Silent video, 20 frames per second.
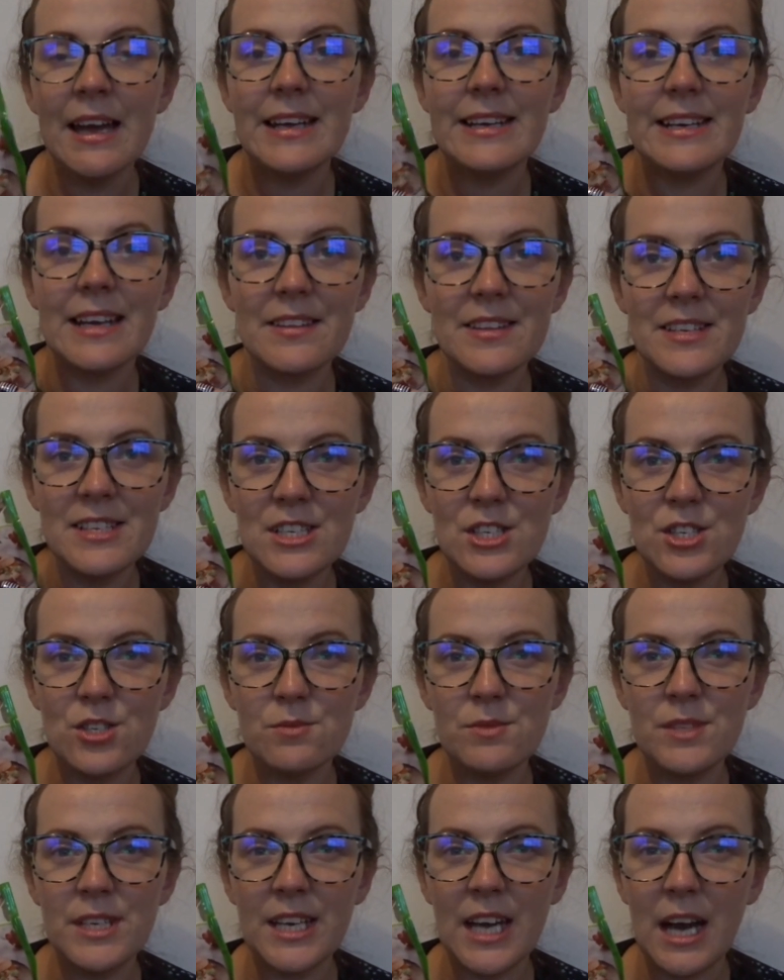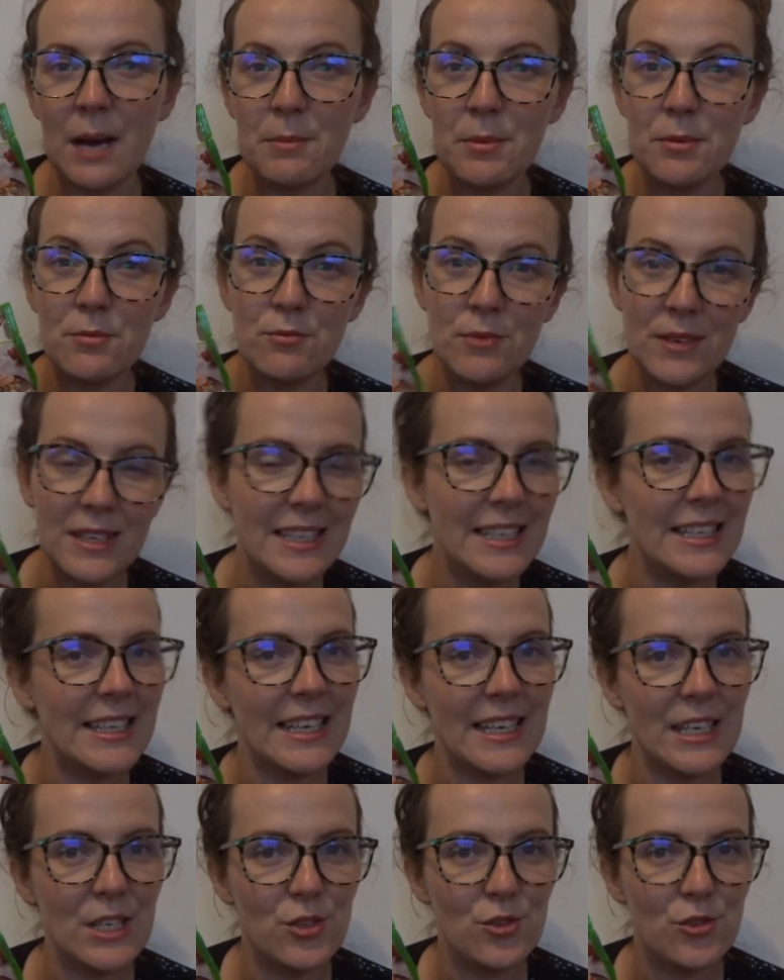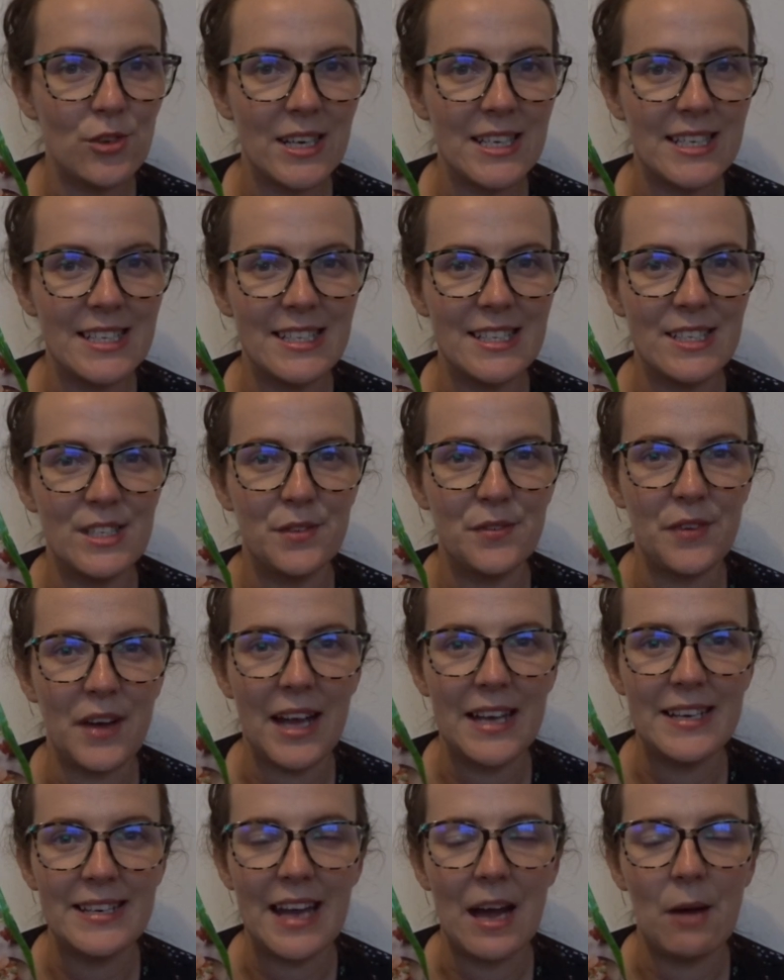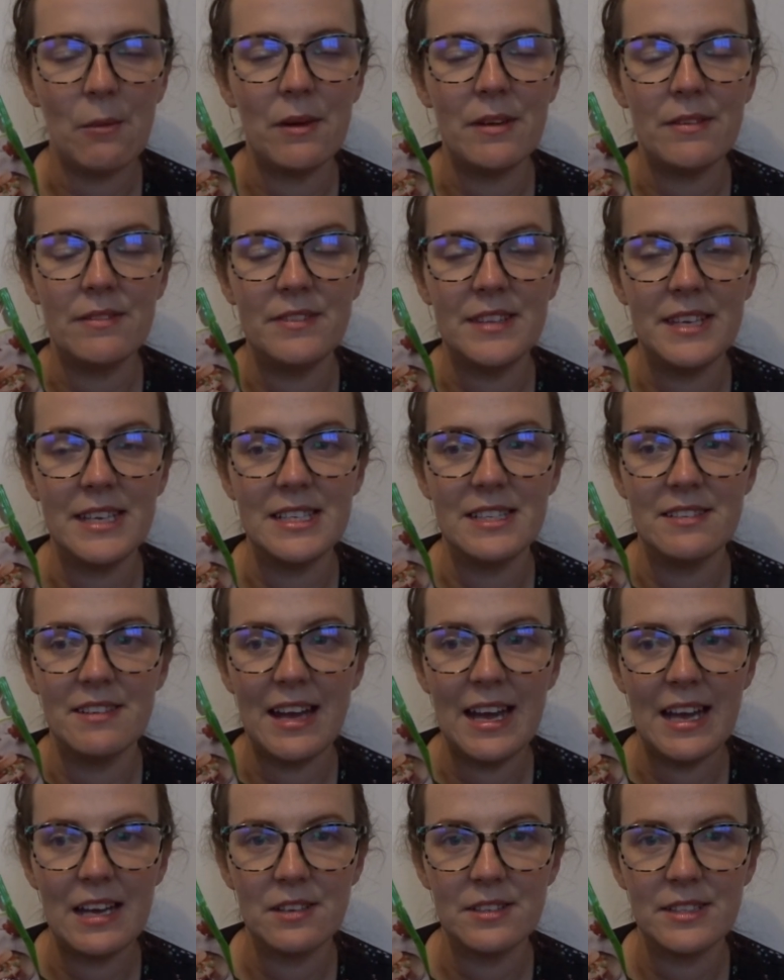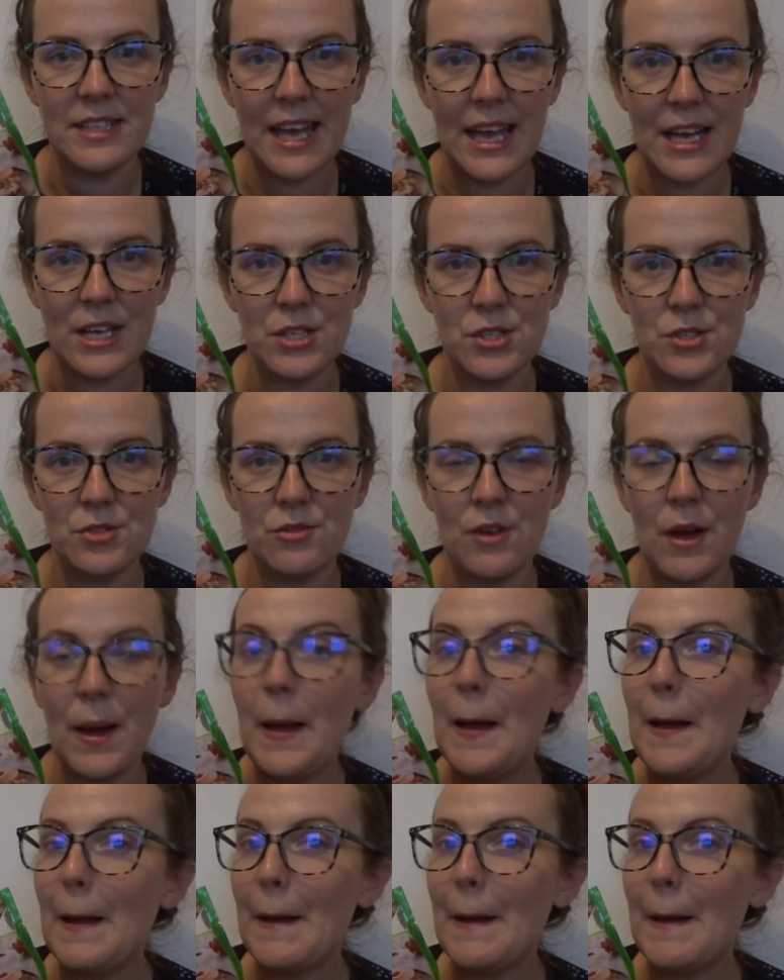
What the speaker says: Now this is something I'll be really interested to find out if these are a healthy extra